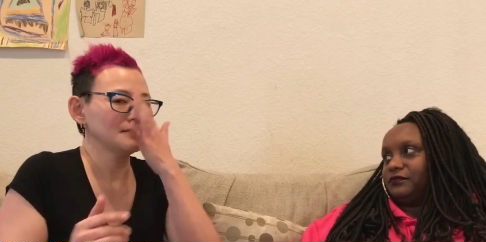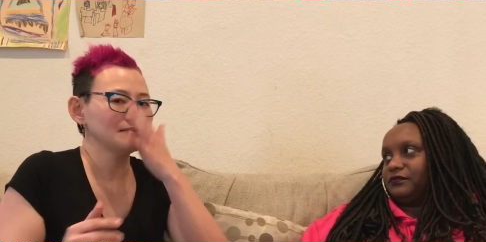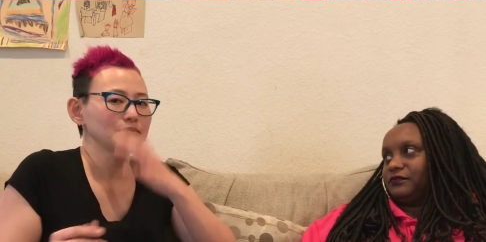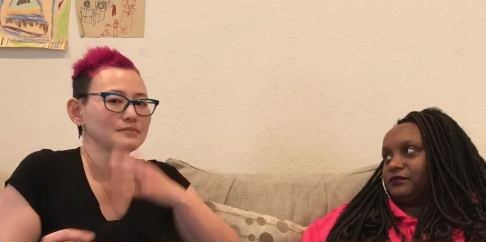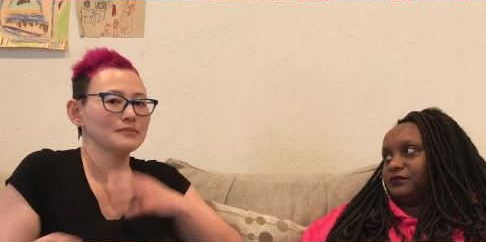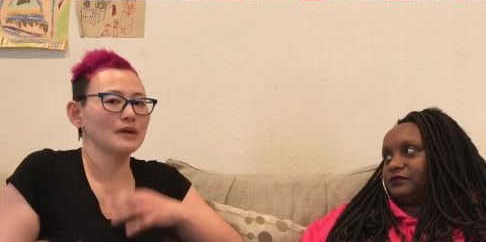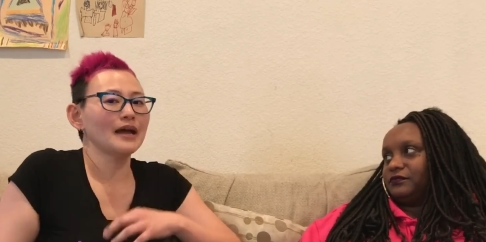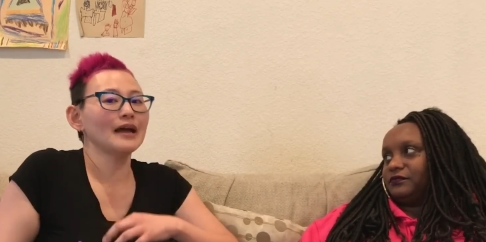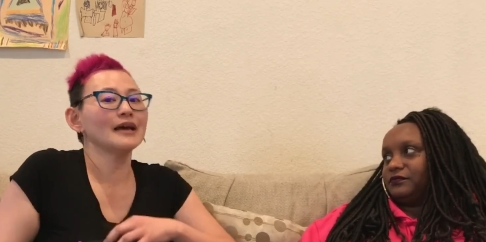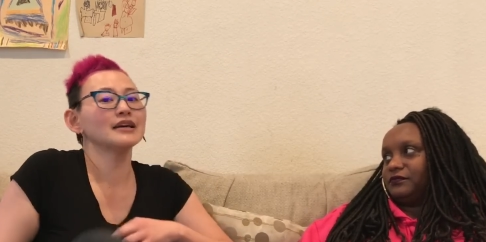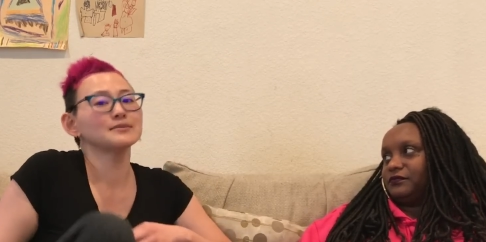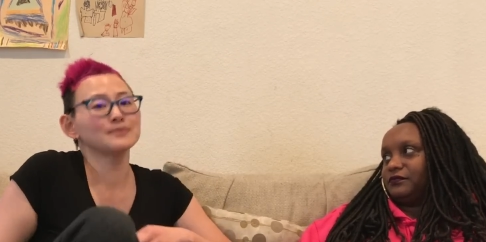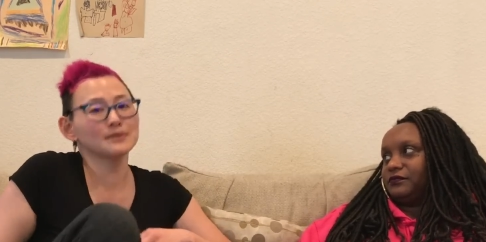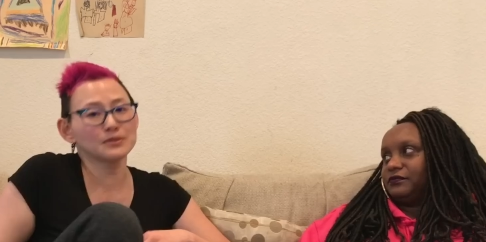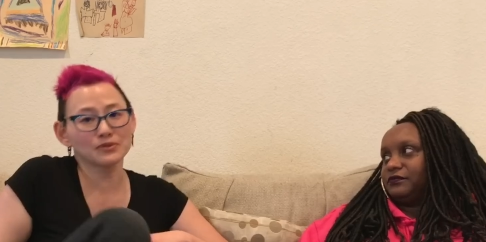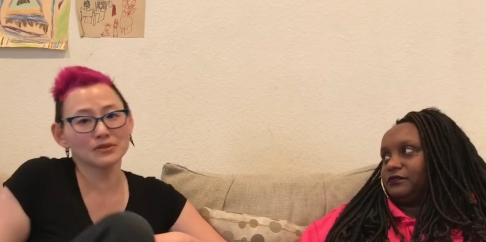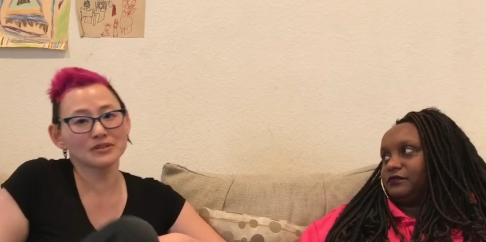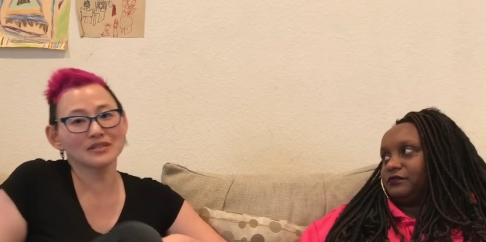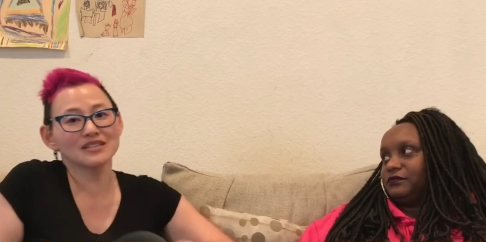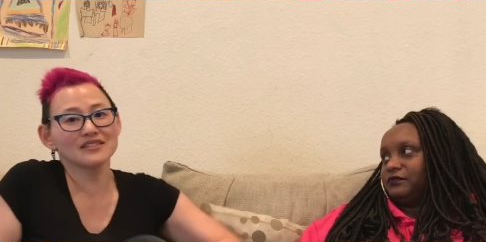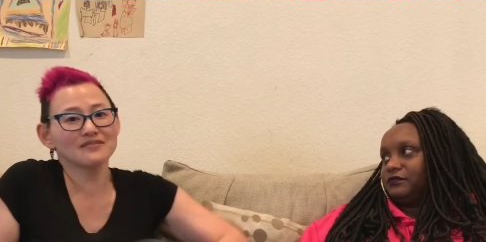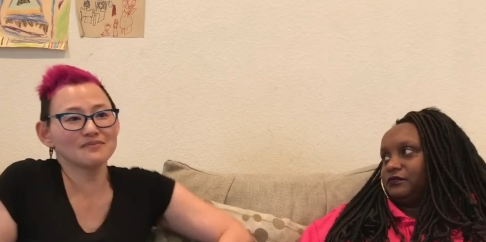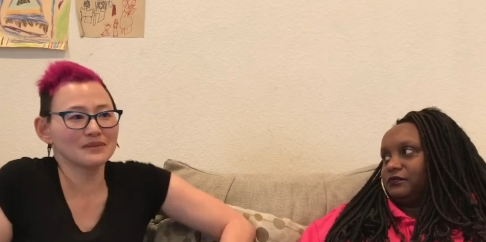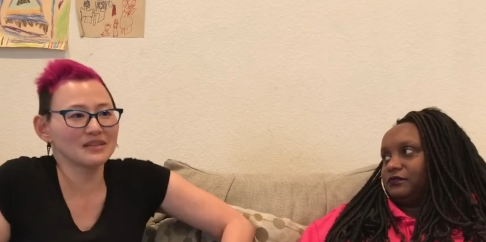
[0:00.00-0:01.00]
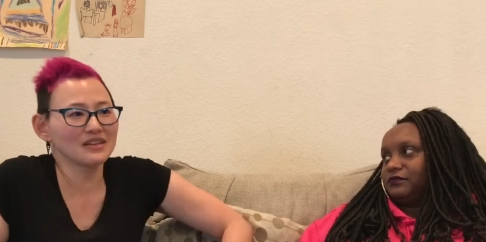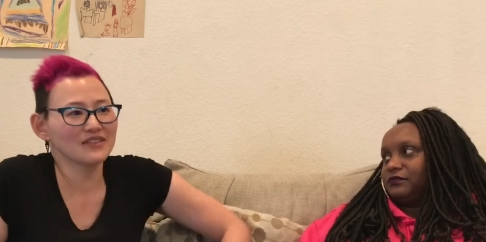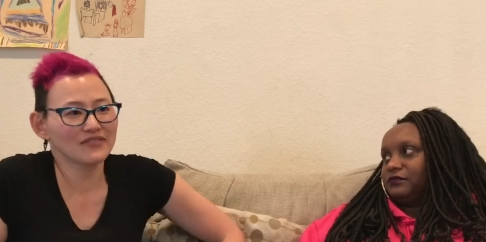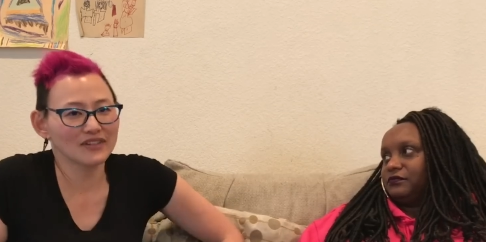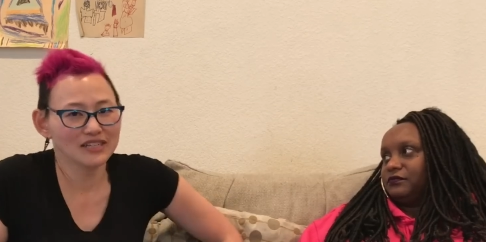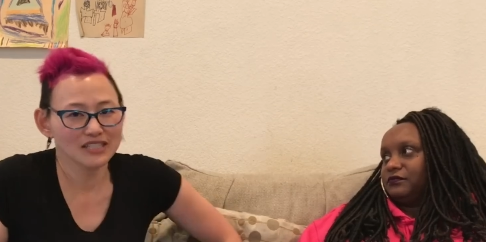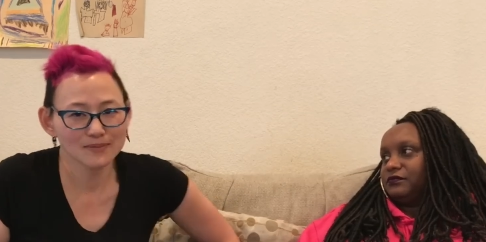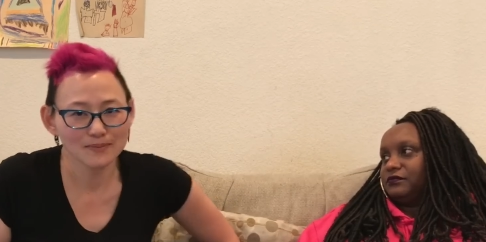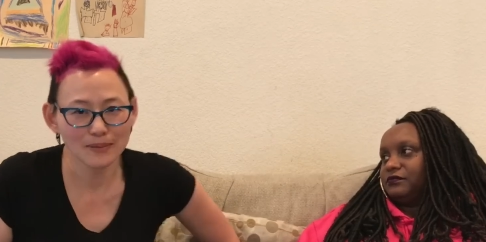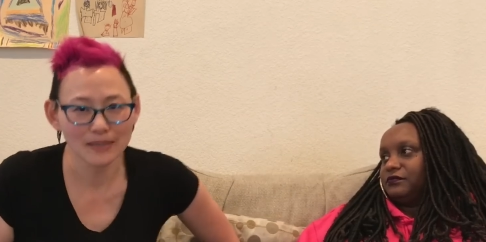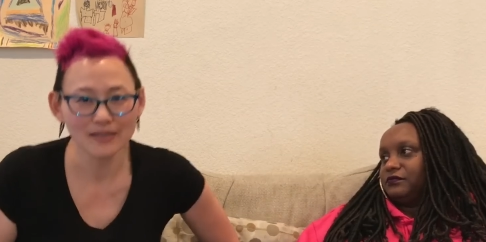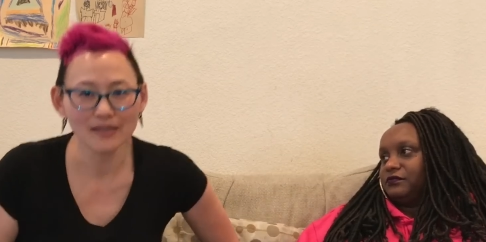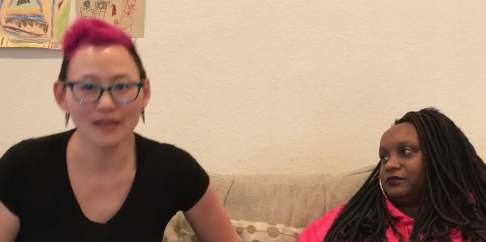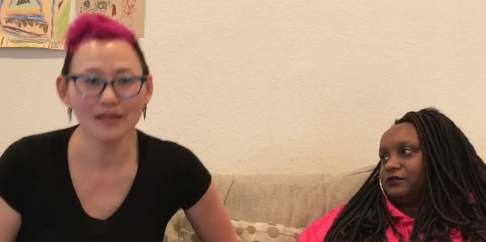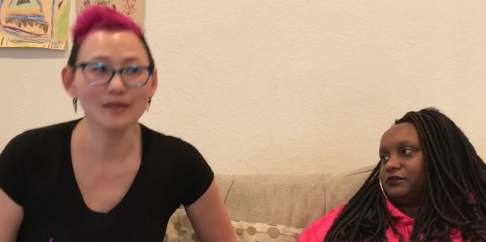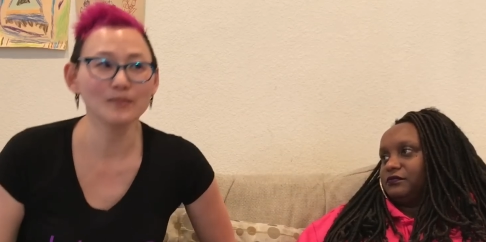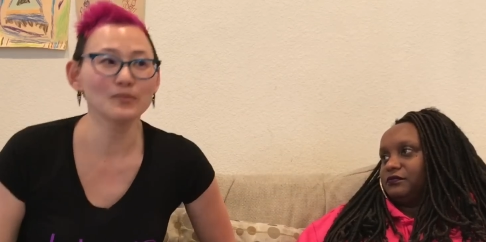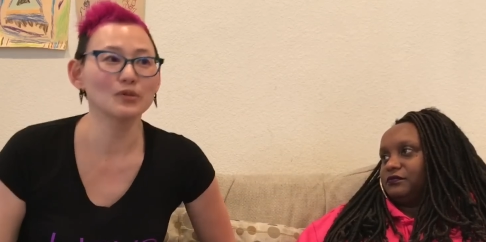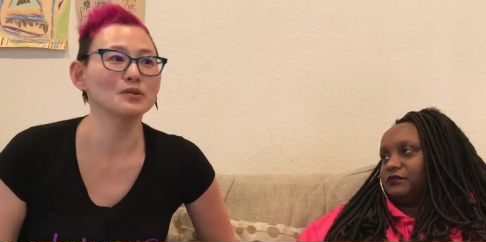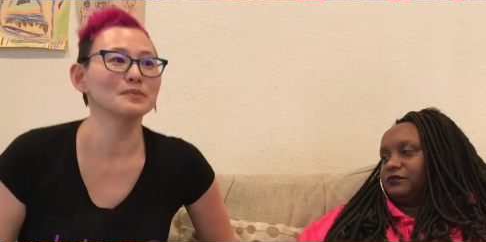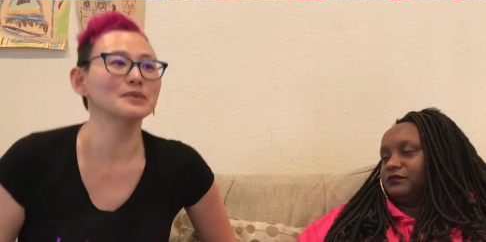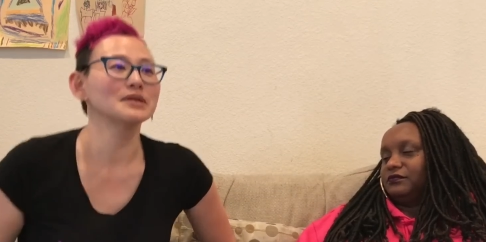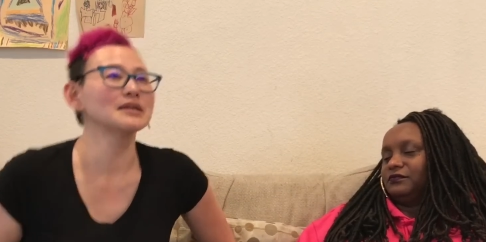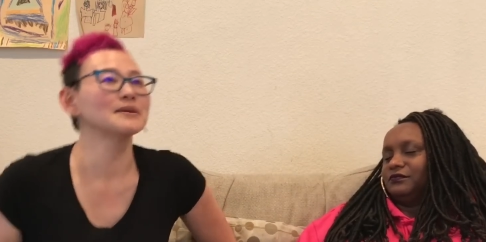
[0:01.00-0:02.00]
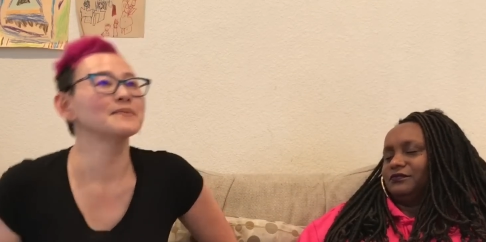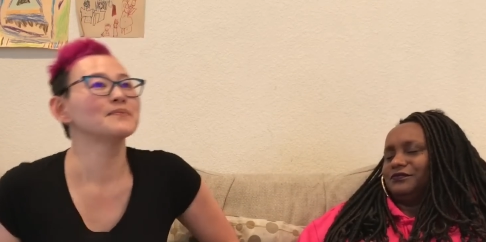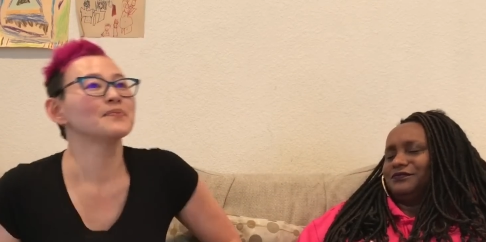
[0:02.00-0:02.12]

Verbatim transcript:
Speaker 1: My husband will leave me if I spend any more money